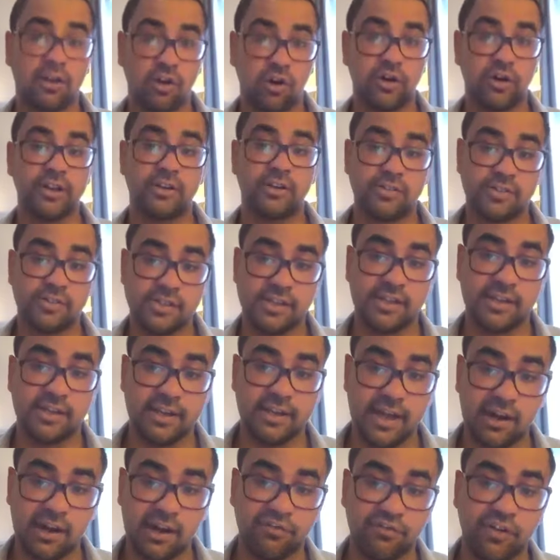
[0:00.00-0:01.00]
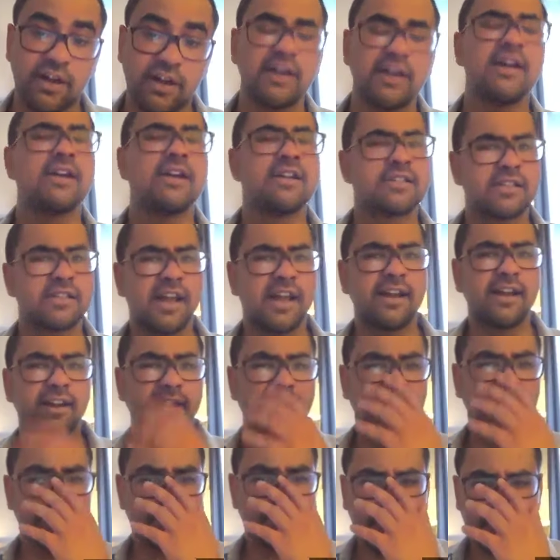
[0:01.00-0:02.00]
according to Seeking Alpha,
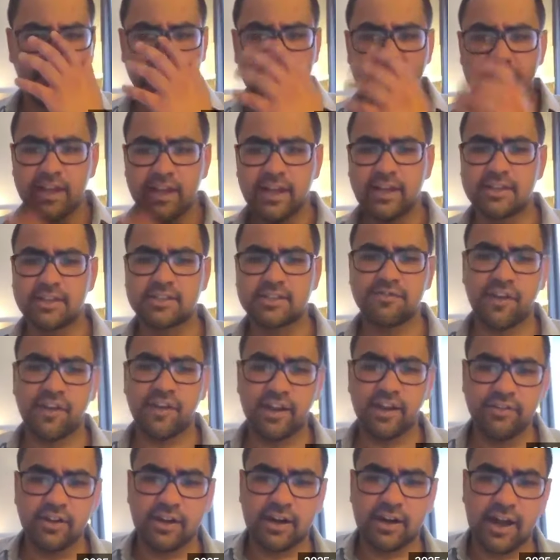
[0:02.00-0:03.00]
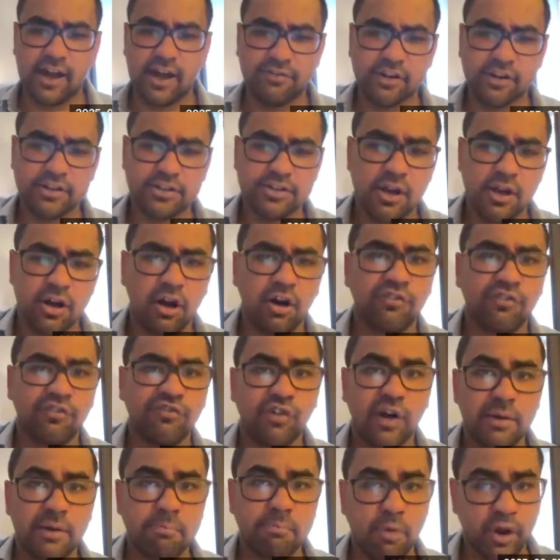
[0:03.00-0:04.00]
slightly above its 5-year average
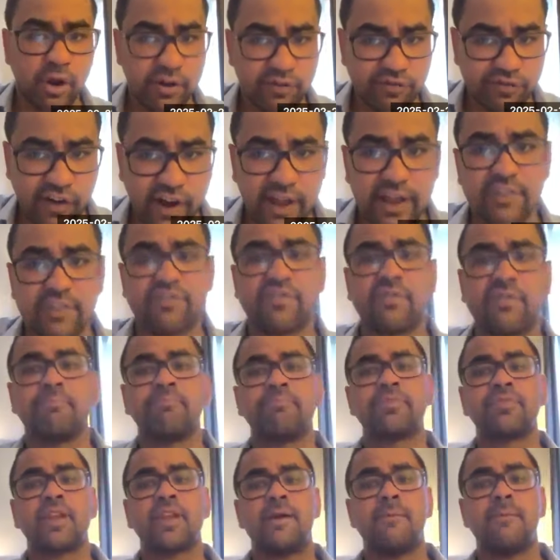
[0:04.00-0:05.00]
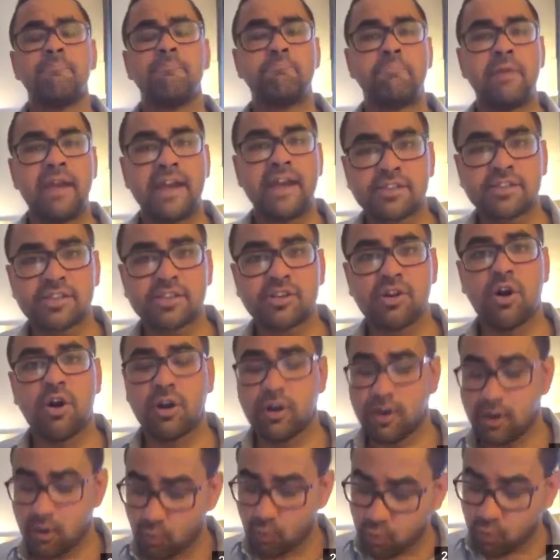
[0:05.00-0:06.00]
of 1.5. Based
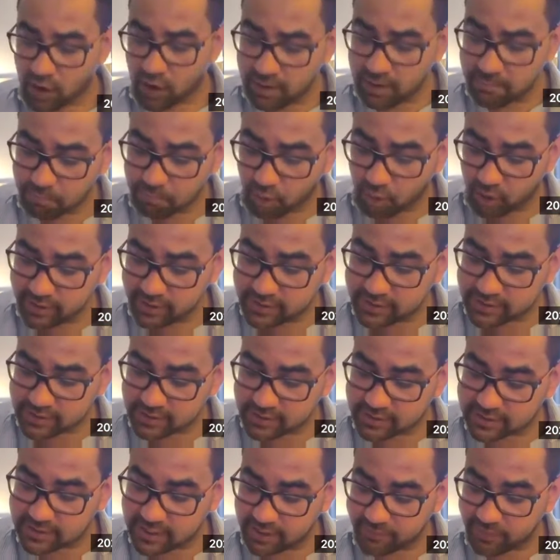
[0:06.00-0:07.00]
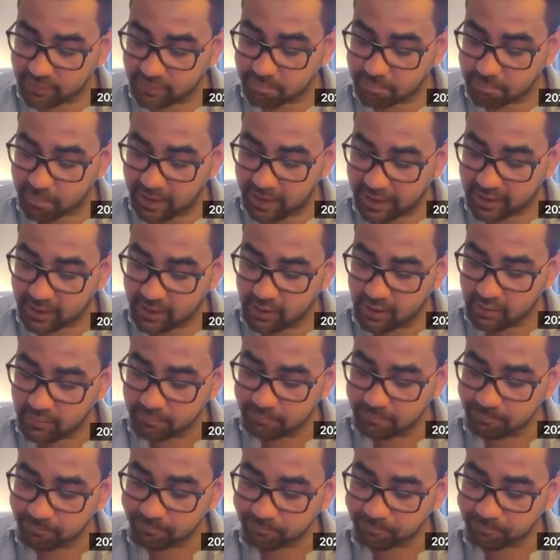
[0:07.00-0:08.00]
on 1.67 PEG,